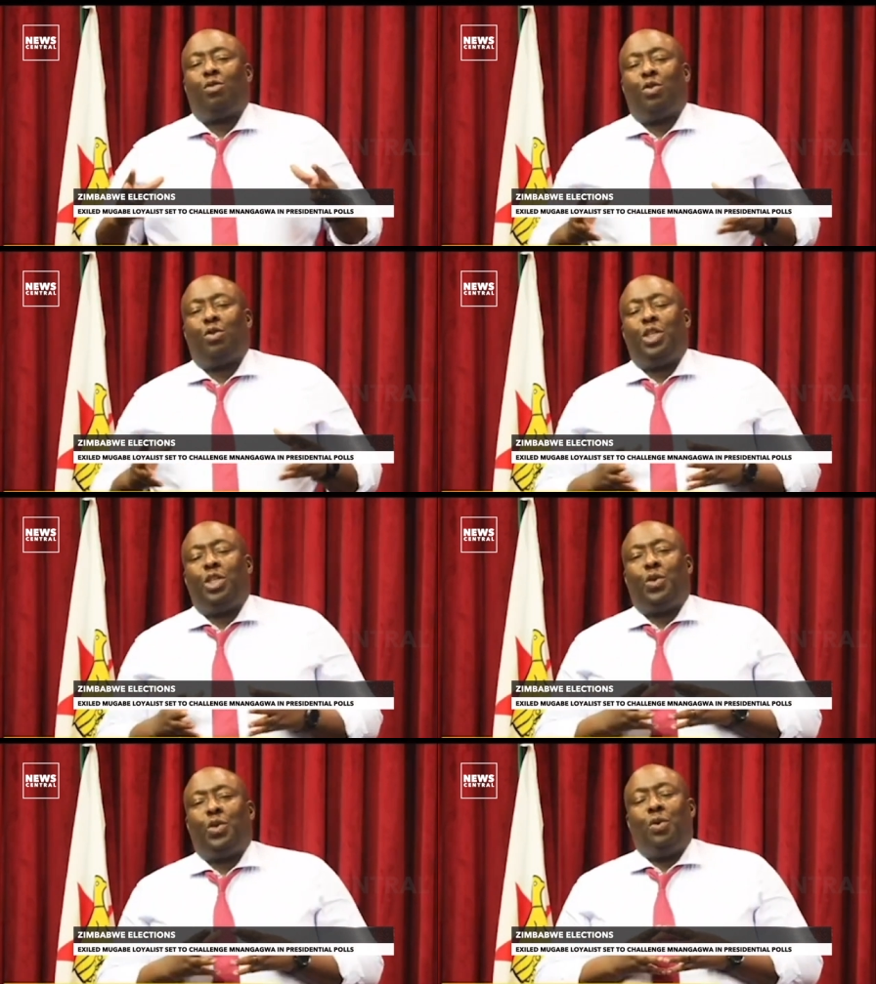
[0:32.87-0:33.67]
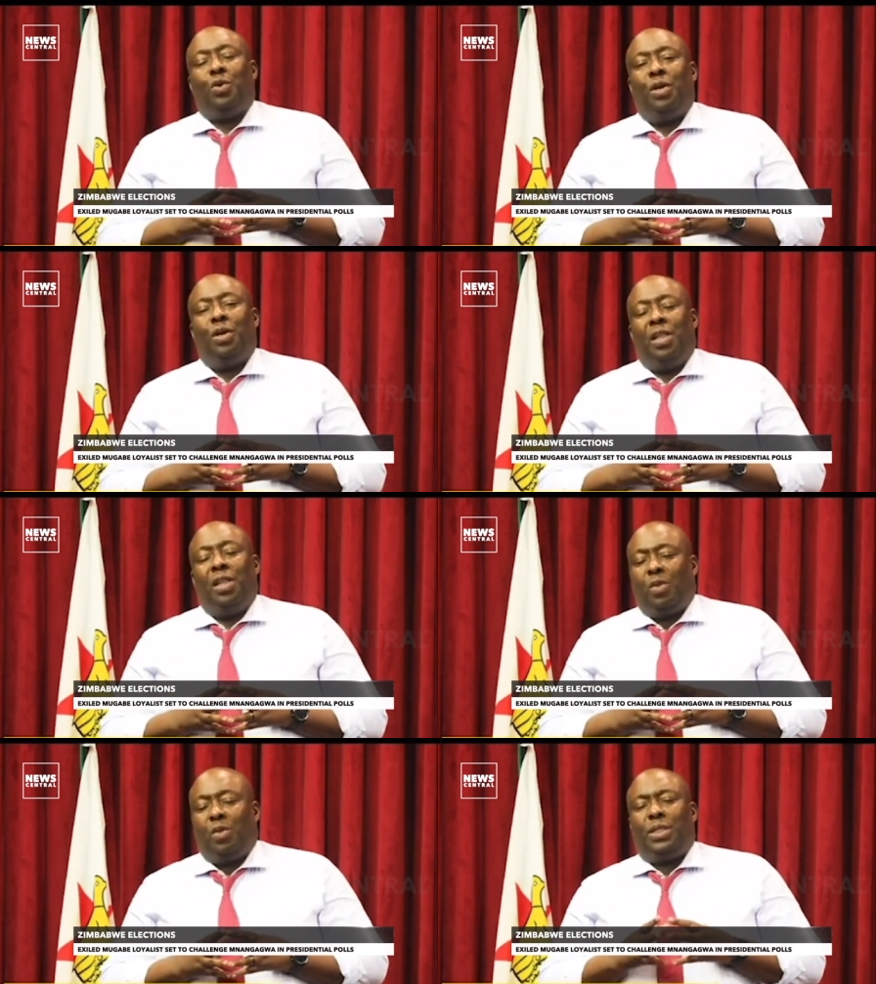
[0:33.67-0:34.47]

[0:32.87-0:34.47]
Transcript: another five years of President